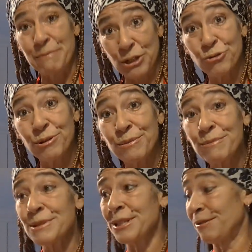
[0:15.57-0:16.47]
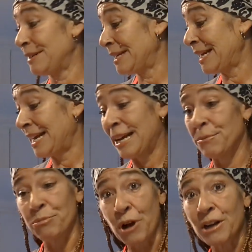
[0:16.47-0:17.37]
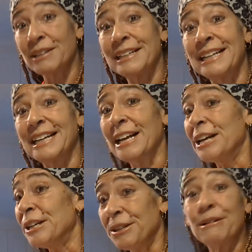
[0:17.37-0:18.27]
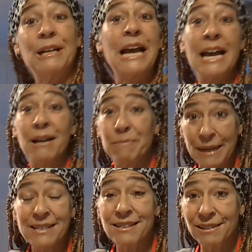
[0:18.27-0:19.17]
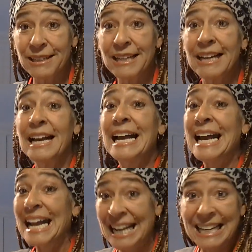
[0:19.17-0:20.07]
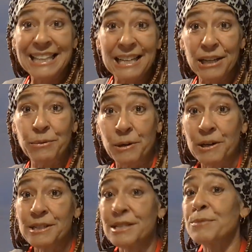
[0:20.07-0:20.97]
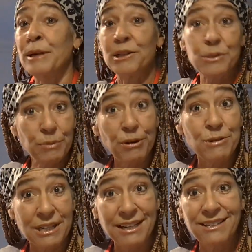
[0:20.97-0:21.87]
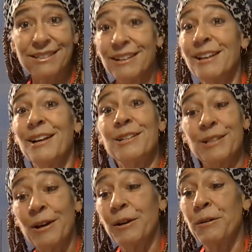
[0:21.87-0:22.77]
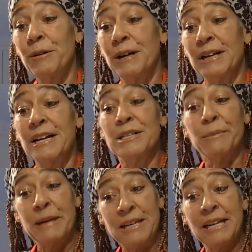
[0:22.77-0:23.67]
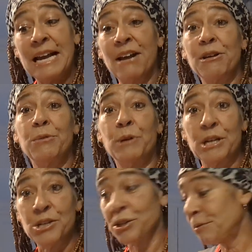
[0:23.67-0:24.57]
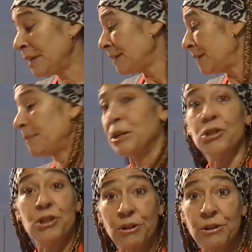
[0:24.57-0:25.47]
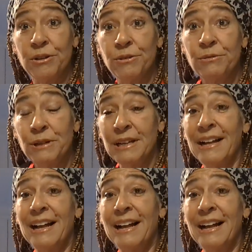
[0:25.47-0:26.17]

mushrooms, you can add broccoli, you can add basically anything you want, as well as proteins. So depending how you want to do it, I'm going to show you